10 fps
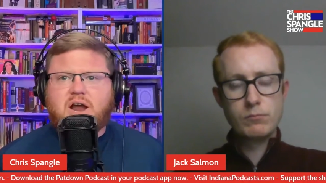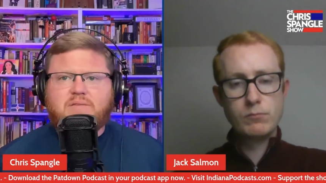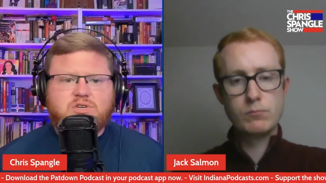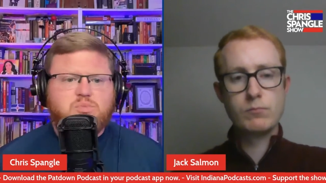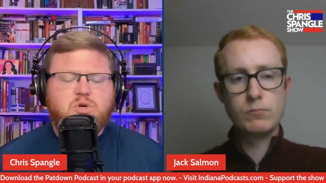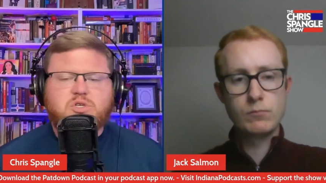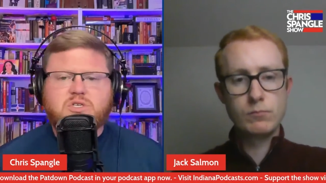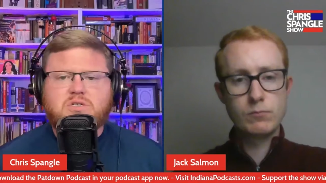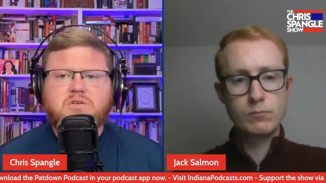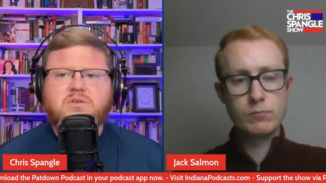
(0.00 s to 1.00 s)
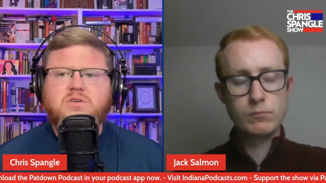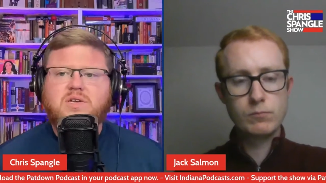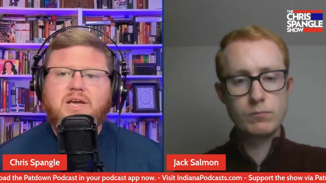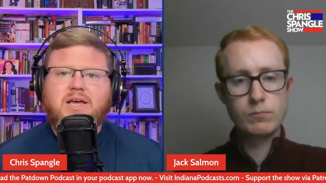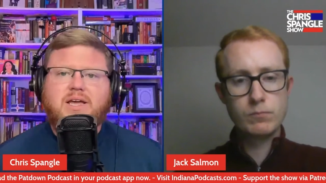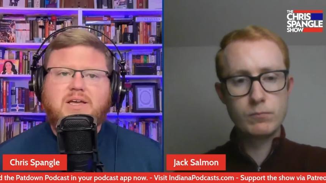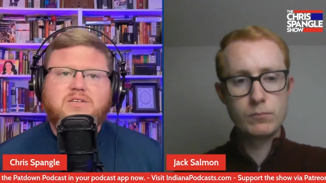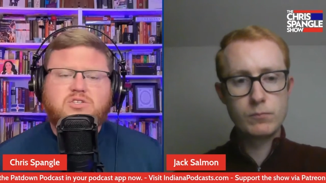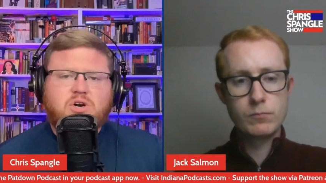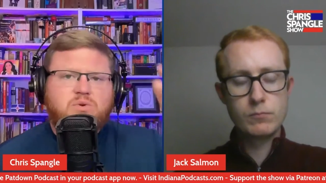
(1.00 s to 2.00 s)
Speaker 1: average person? Eh,
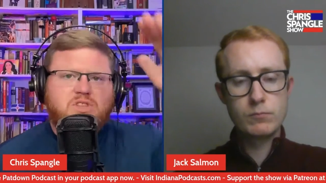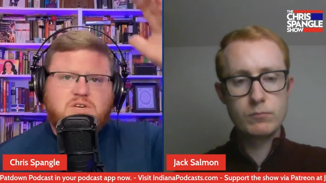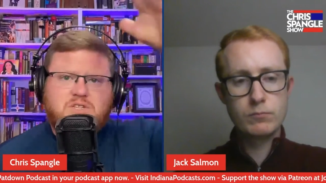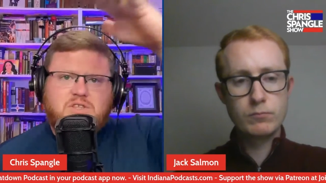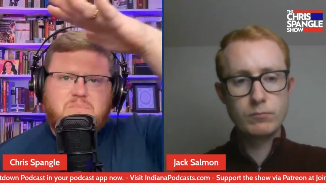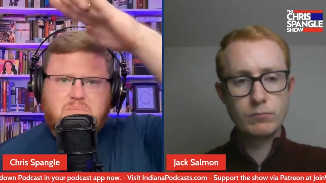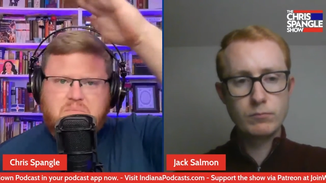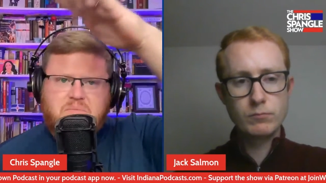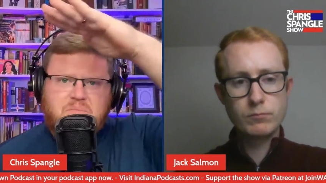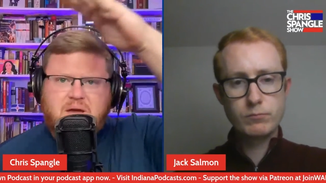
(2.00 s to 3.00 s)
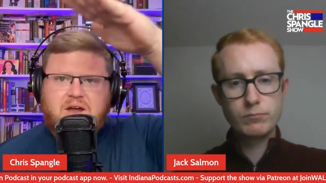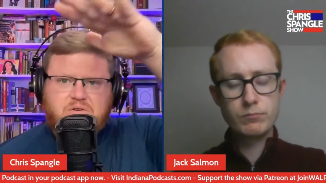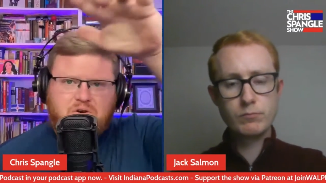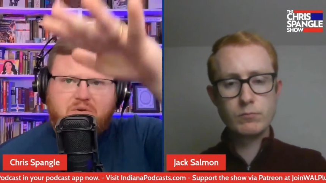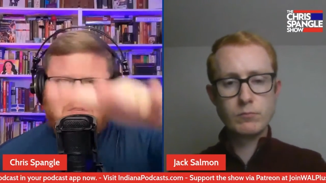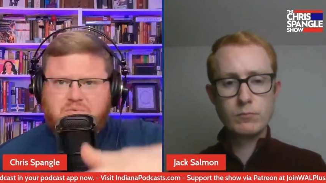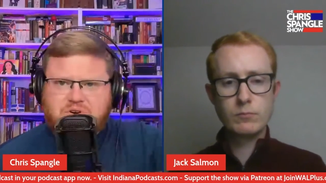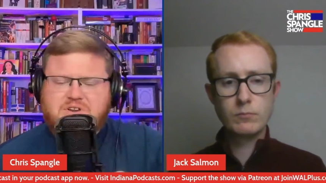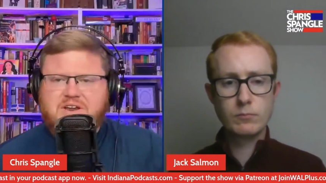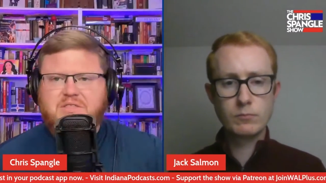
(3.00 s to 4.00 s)
start with the the macro and then
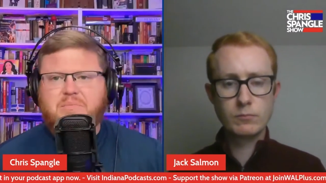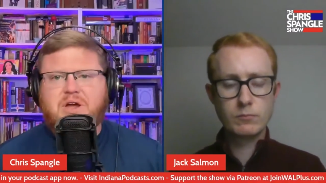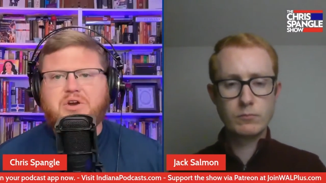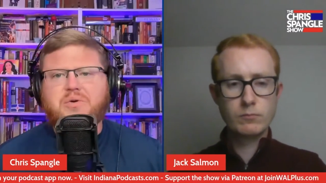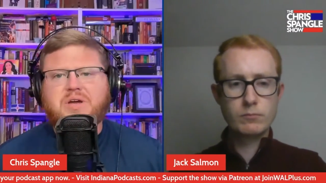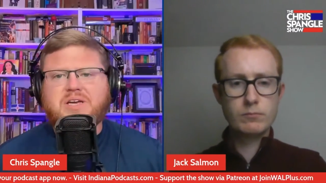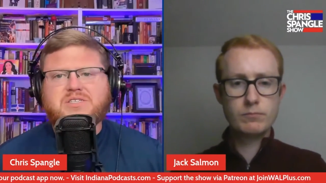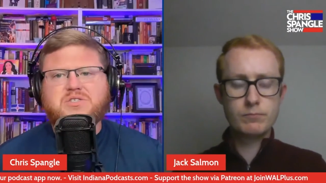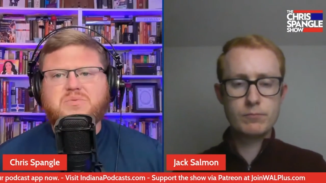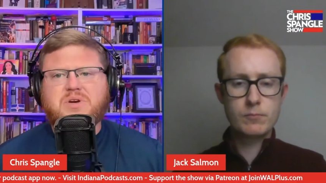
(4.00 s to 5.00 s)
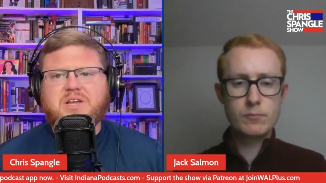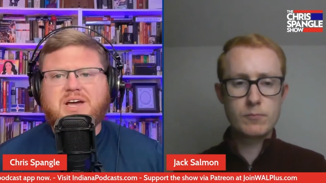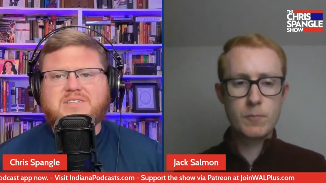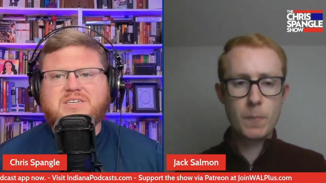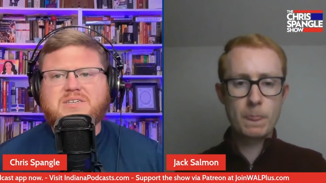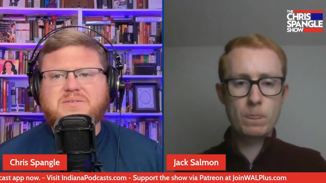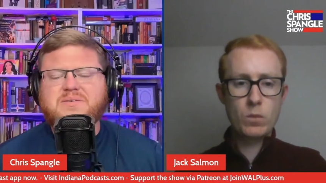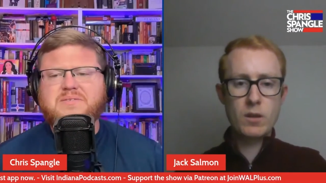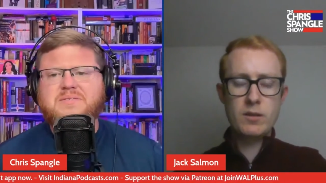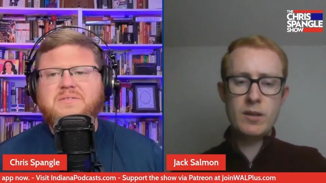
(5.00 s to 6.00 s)
work down to the micro. I guess is the way to ask it.
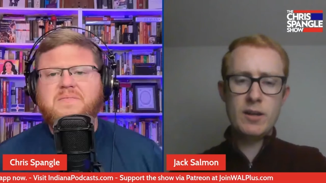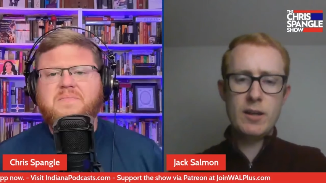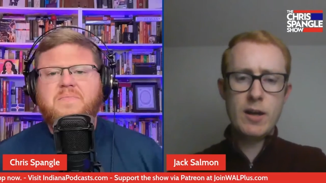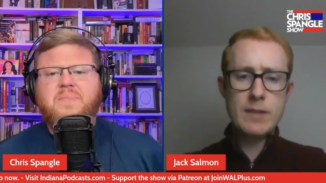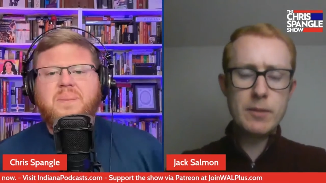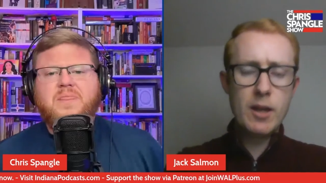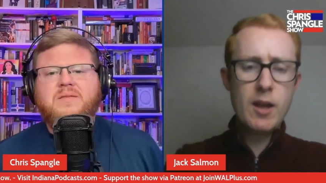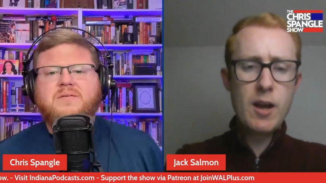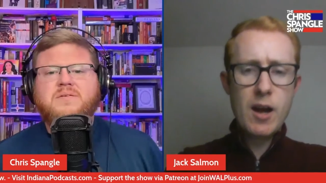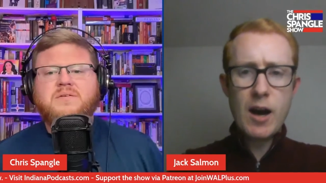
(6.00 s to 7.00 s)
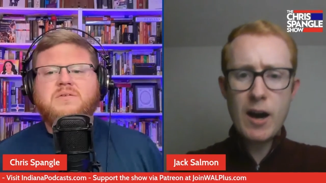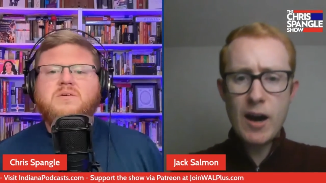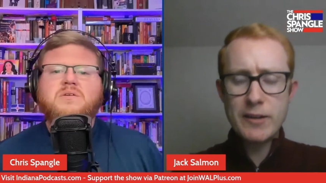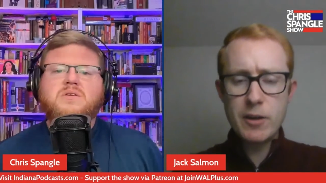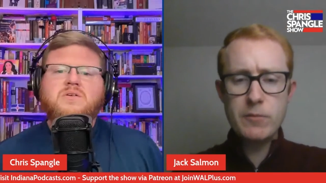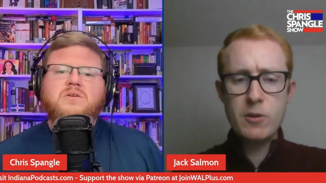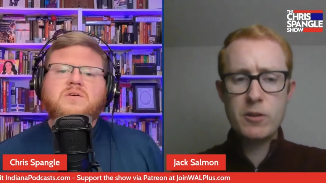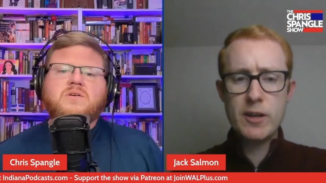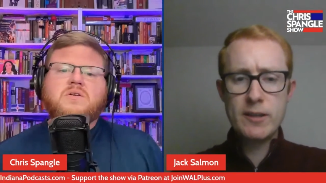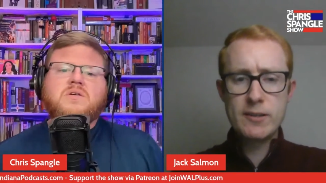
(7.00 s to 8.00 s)
Speaker 2: Yeah, I I don't
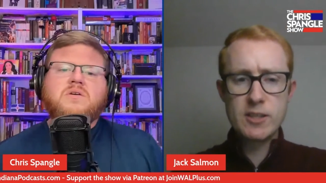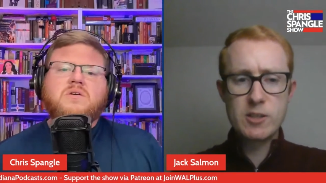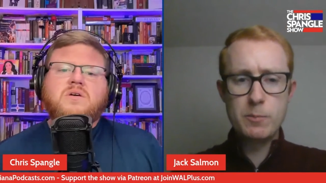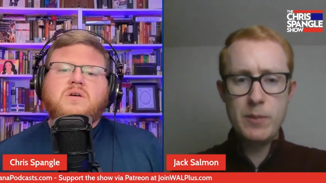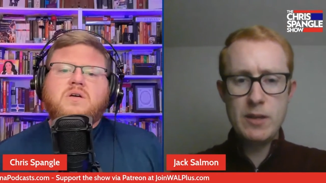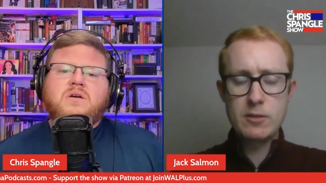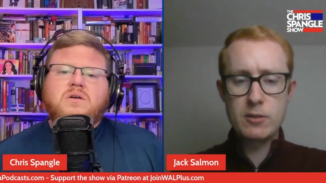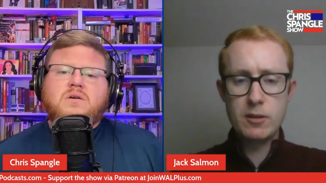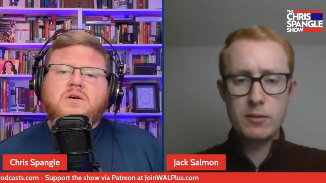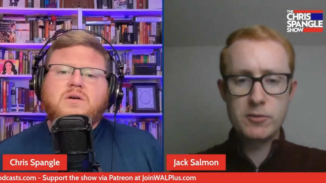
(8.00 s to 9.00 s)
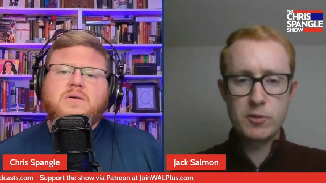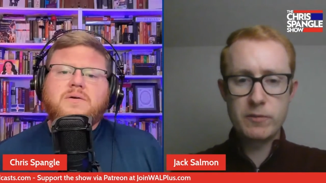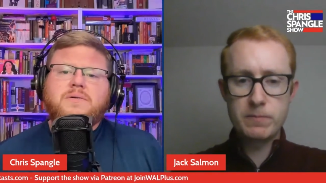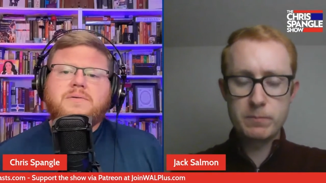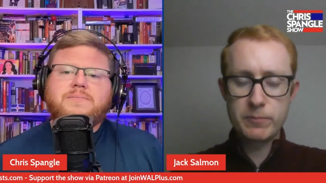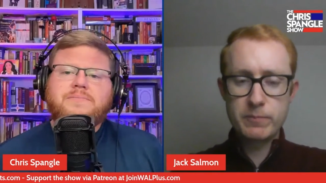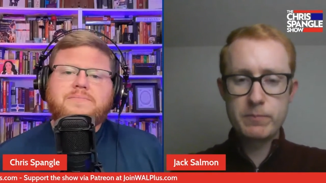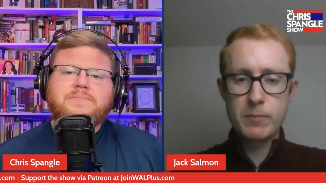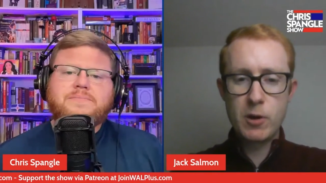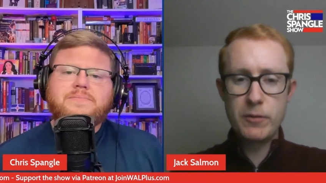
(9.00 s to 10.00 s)
know that I can speak to sort of
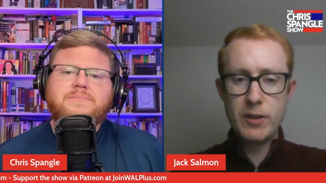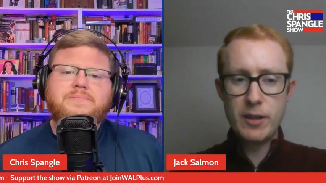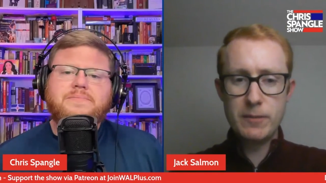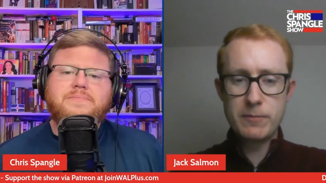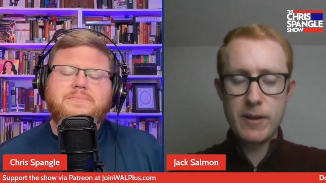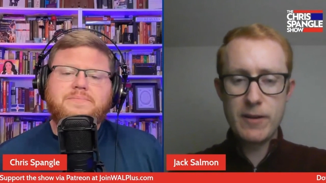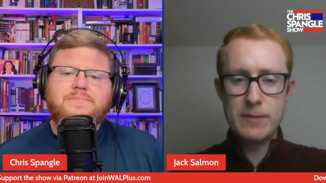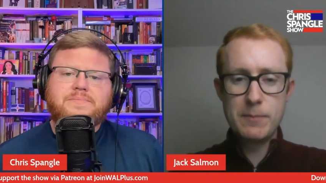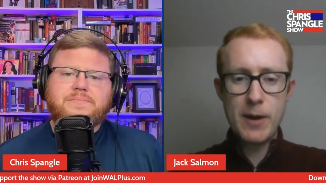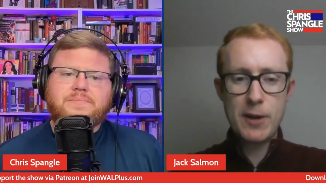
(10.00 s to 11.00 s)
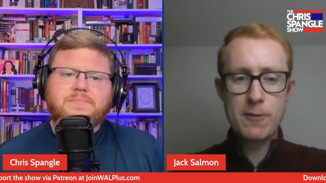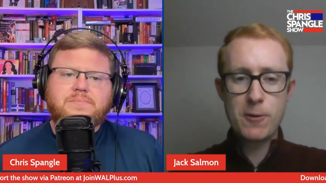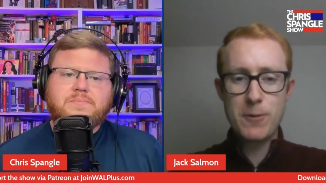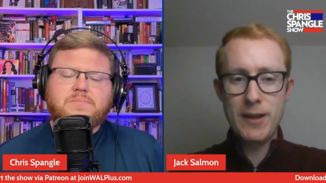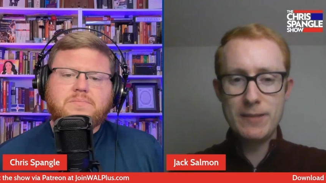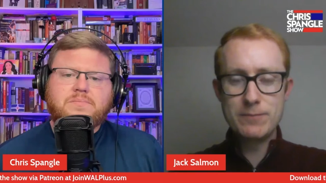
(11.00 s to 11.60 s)
on the very micro